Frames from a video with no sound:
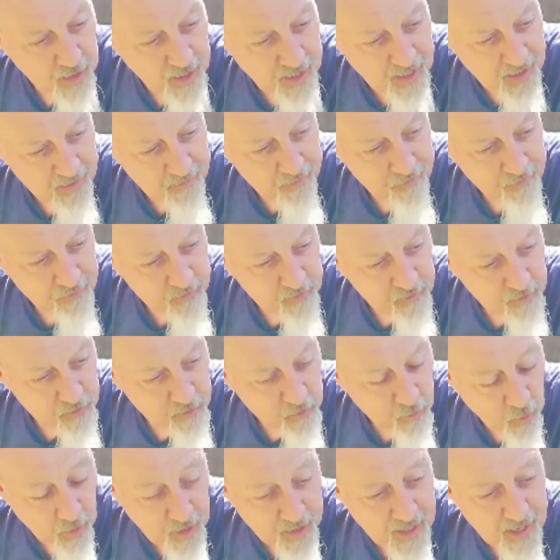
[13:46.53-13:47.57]
have,
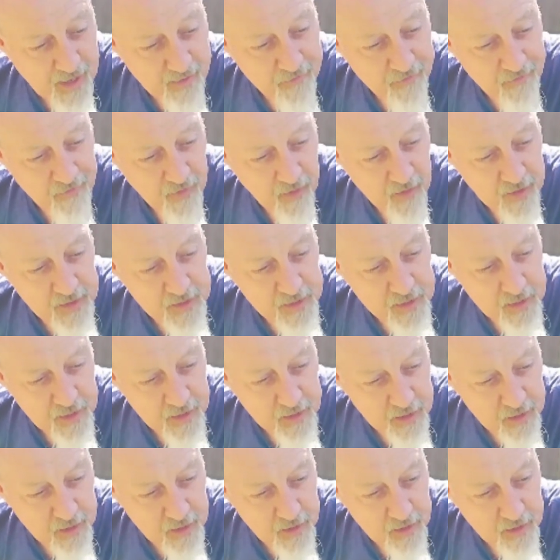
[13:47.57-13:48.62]
or I can't find
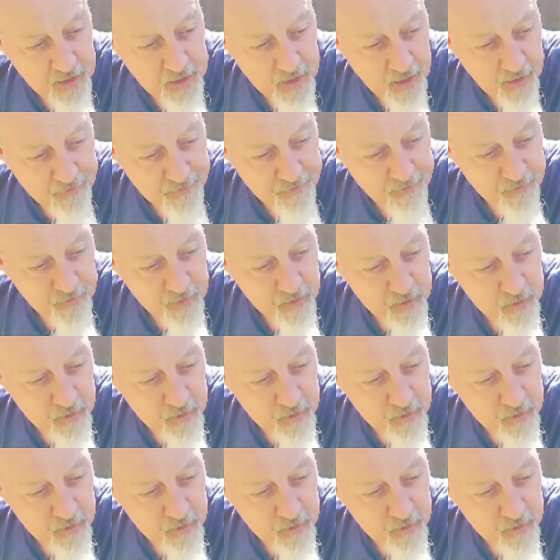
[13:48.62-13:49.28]
enough